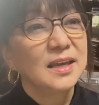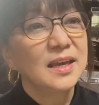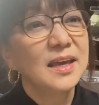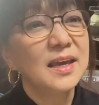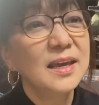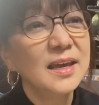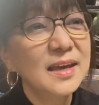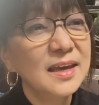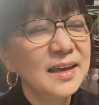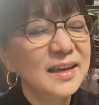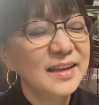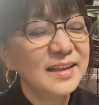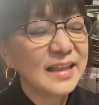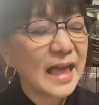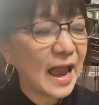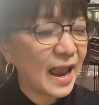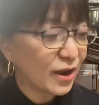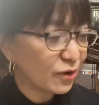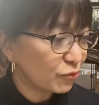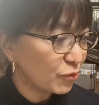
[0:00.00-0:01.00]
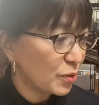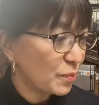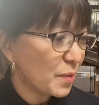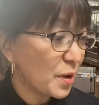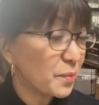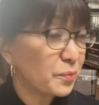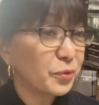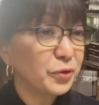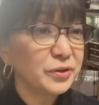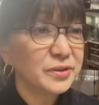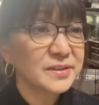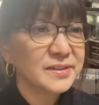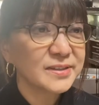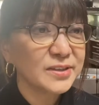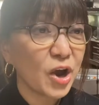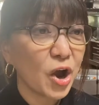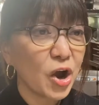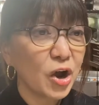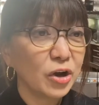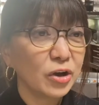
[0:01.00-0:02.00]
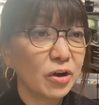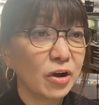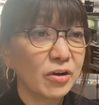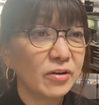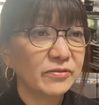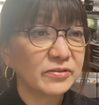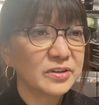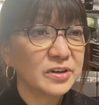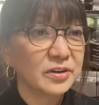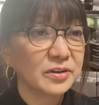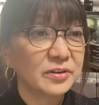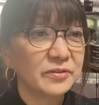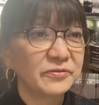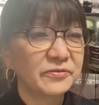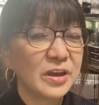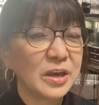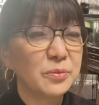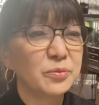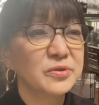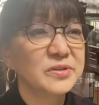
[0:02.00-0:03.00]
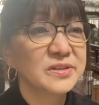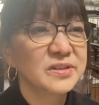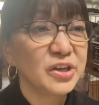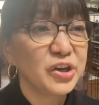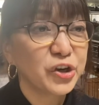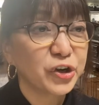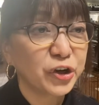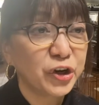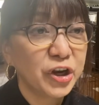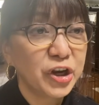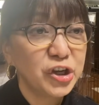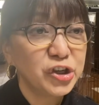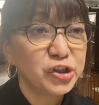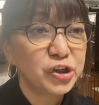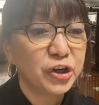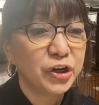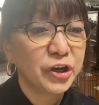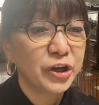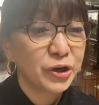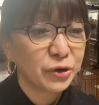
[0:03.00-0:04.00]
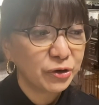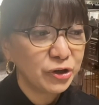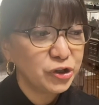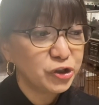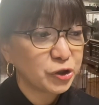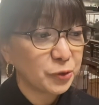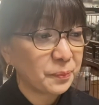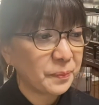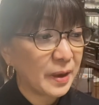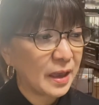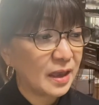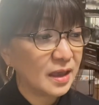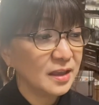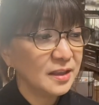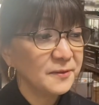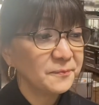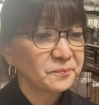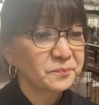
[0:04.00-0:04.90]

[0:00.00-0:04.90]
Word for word: And I remember the song of a famous singer here in Japan.